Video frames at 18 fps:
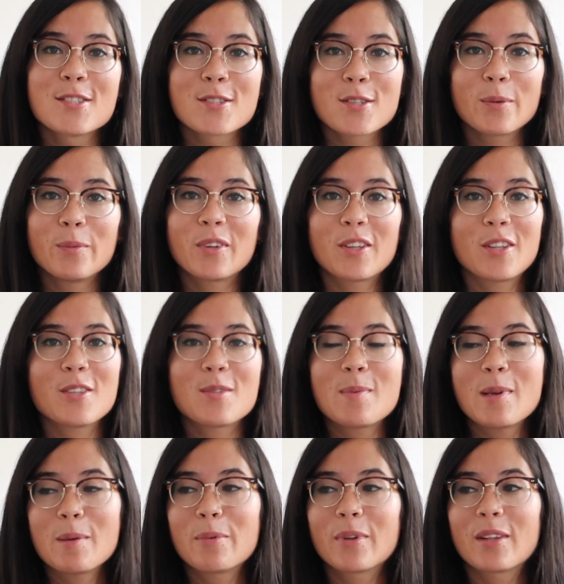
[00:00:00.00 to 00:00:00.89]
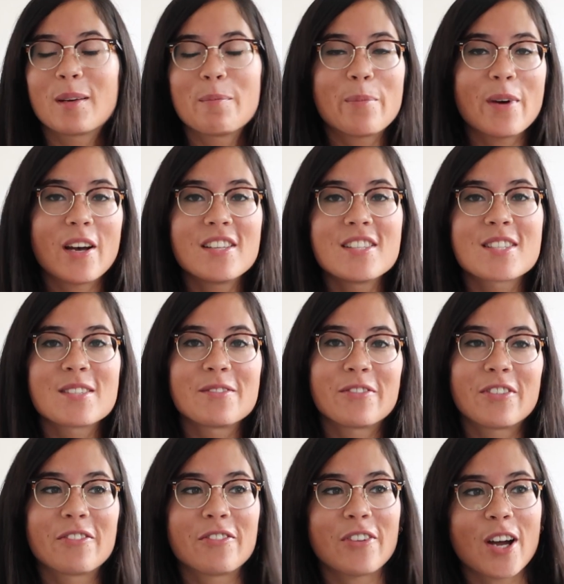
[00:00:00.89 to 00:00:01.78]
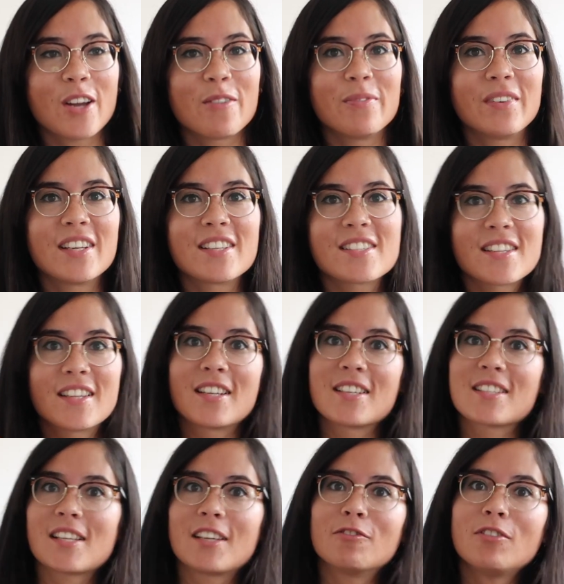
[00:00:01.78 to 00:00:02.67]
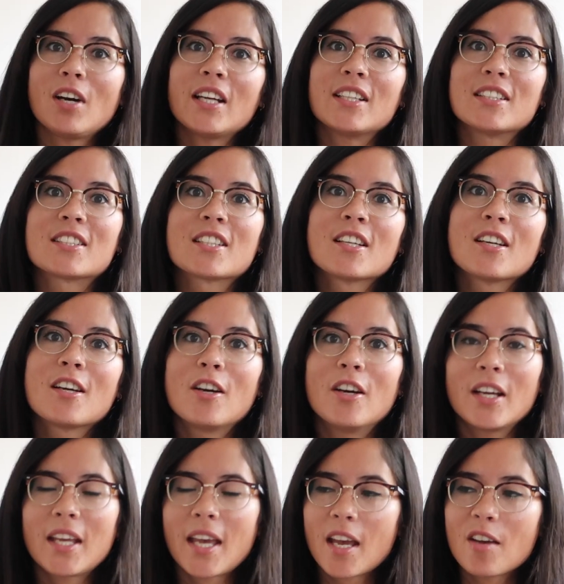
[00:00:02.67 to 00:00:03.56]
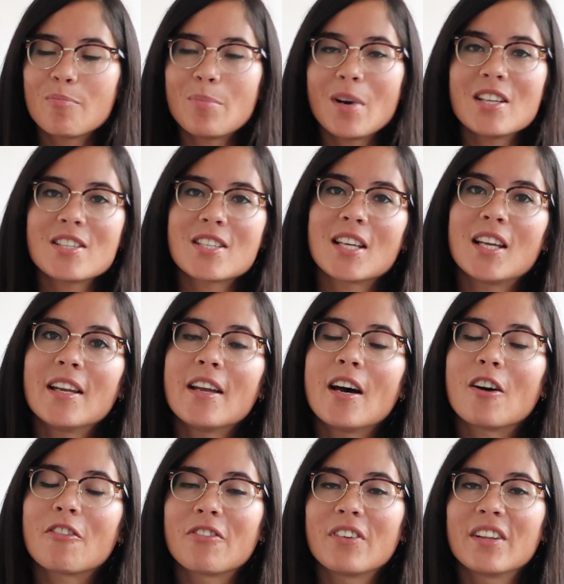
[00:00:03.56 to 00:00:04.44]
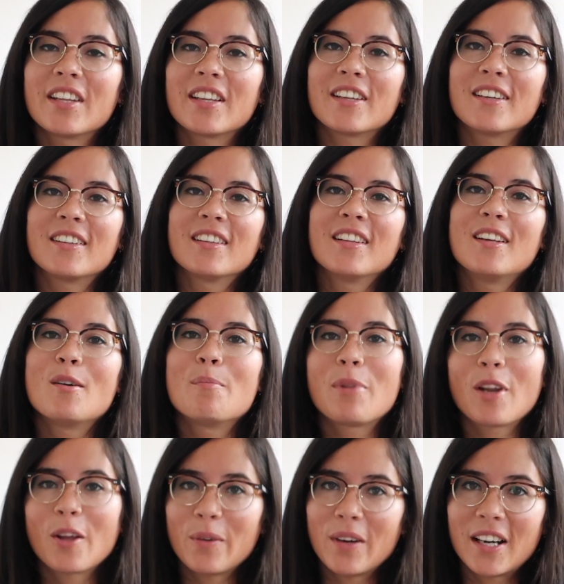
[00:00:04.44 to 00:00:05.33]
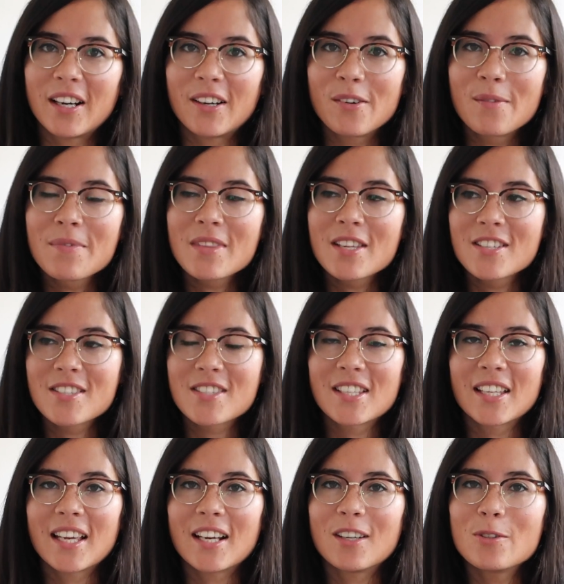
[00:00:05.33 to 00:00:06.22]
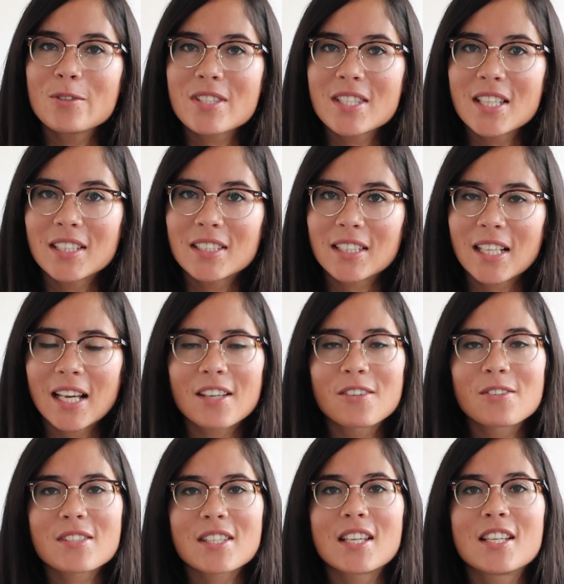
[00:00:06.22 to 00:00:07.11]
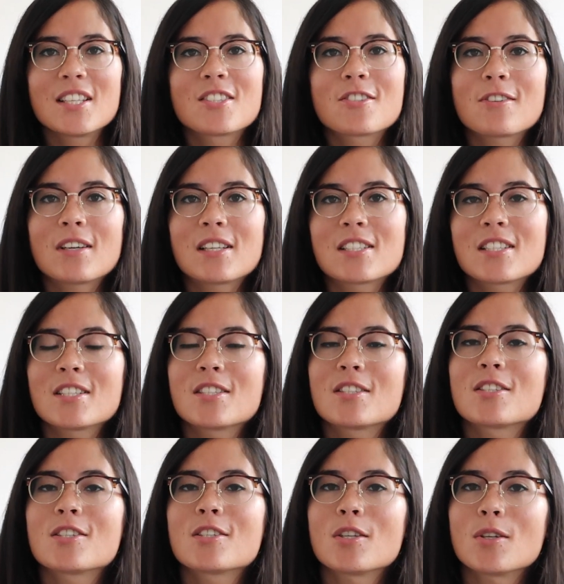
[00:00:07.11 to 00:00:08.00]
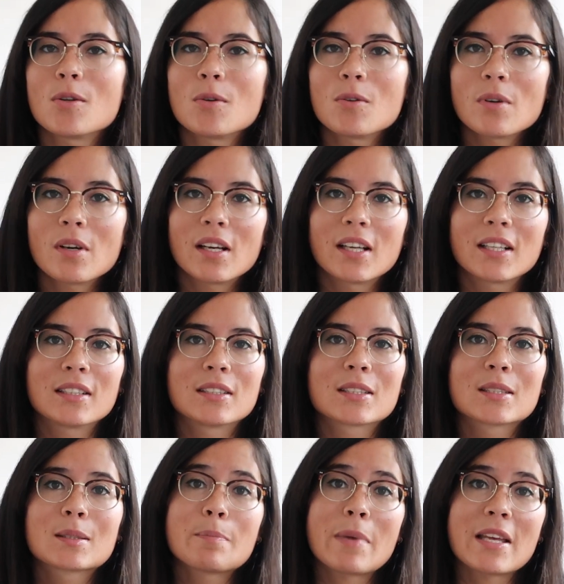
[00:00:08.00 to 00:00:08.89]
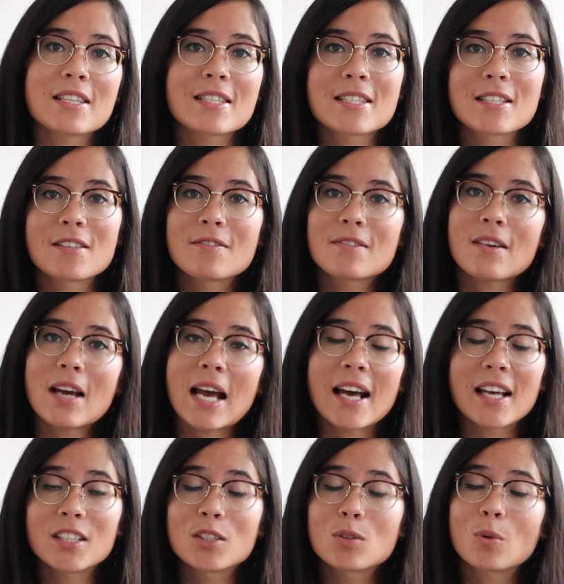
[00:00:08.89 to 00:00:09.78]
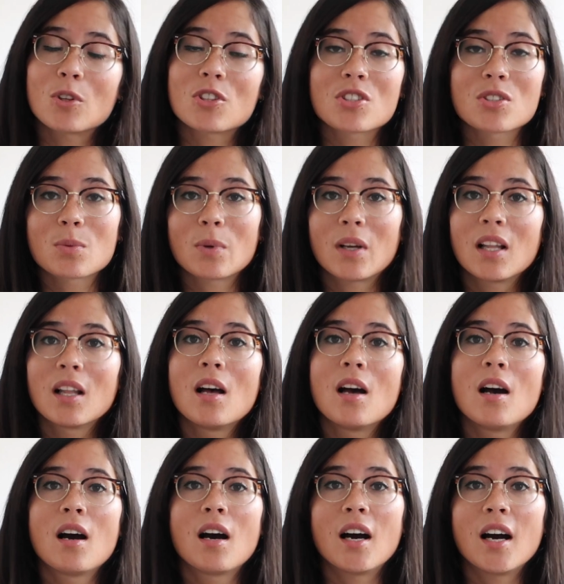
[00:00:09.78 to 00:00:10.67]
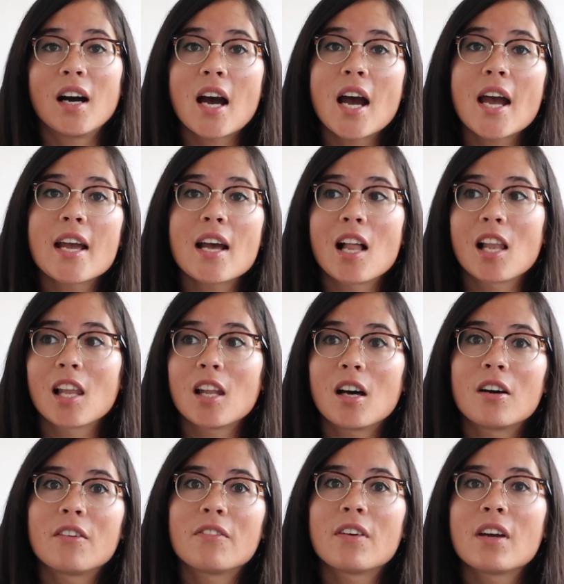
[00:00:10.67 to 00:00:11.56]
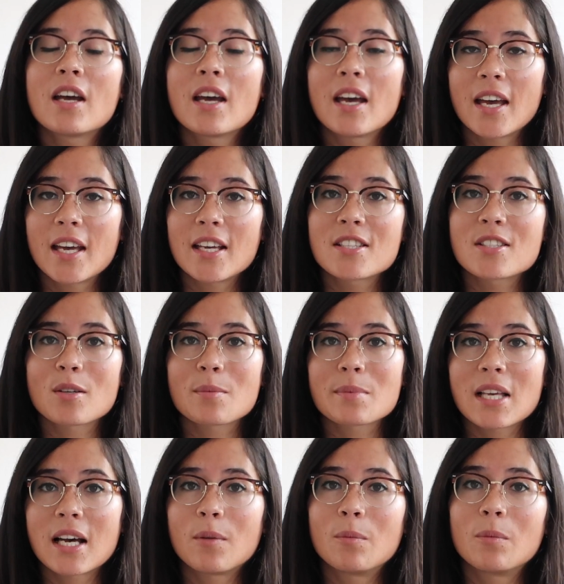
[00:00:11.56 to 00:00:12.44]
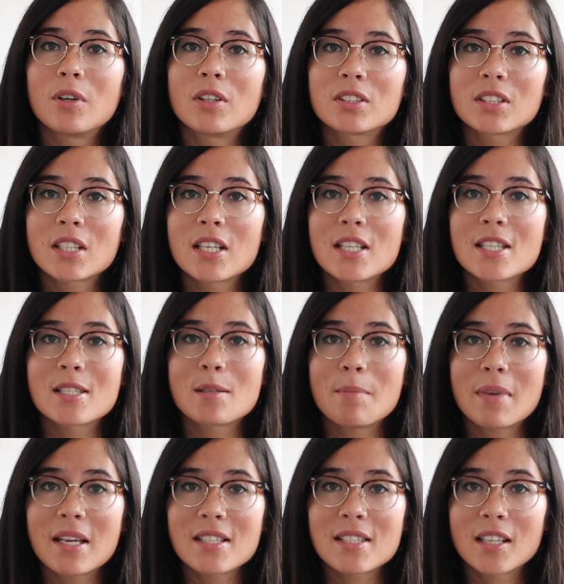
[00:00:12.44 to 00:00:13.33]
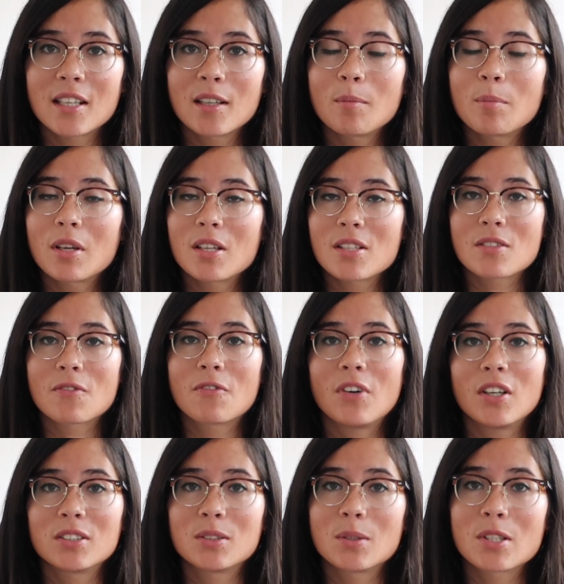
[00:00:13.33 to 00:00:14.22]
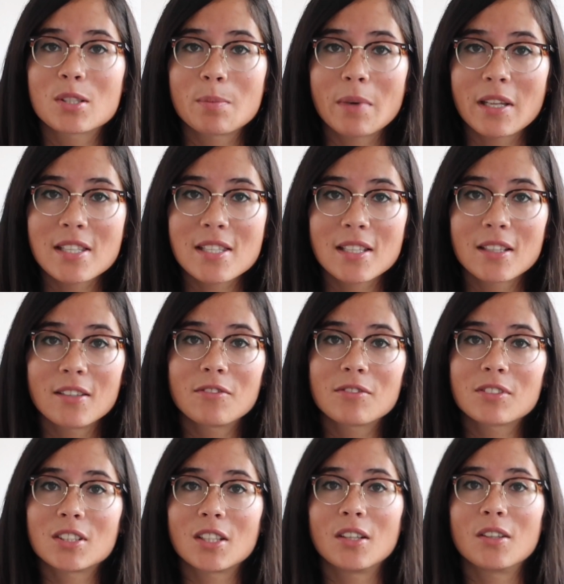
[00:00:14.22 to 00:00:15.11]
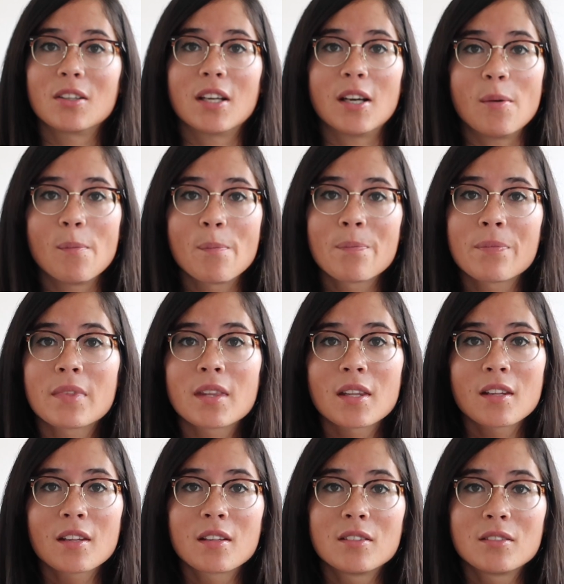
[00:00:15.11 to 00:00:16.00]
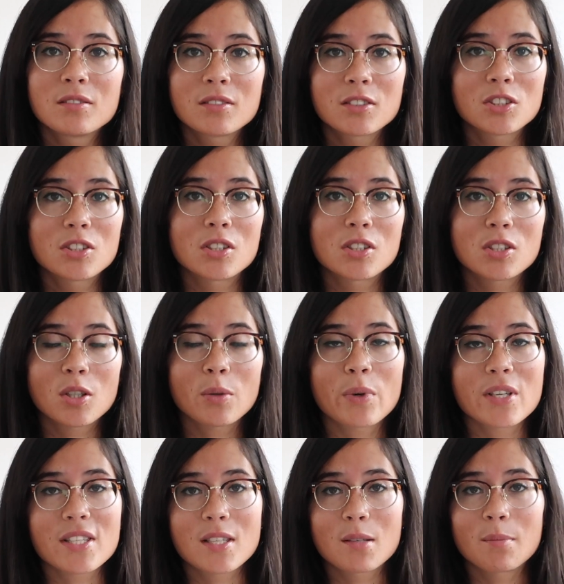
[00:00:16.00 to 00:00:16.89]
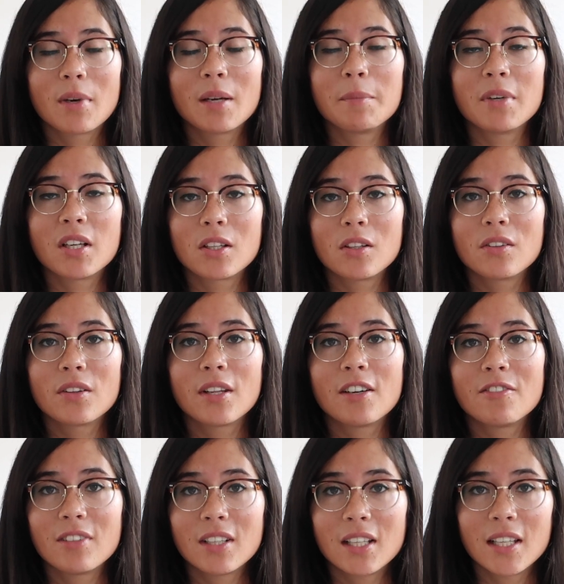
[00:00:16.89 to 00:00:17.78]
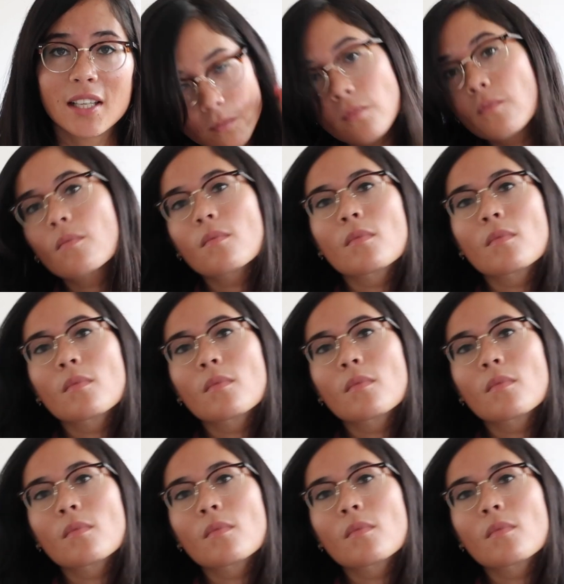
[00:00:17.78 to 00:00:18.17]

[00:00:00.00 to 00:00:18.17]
So I'm one of these people that burns them for 5 minutes and then it's like, right, okay, I've burnt it enough, and then I'll blow it out. So yeah, all scented candles, and it stretches to expensive hand wash as well. I love Aesop's hand wash. It's amazing, but it's far too expensive. So yeah, should stop wasting my money on that, really.